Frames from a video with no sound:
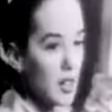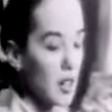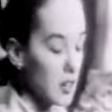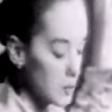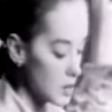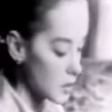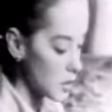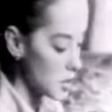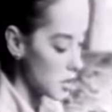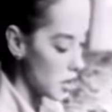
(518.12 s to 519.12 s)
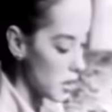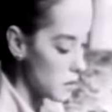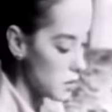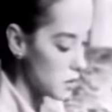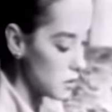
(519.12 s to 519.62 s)
Uh, it was when she
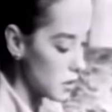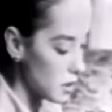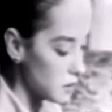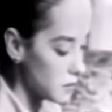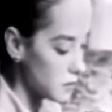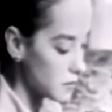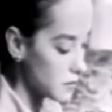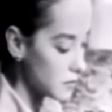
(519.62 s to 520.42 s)
came to oh. uh,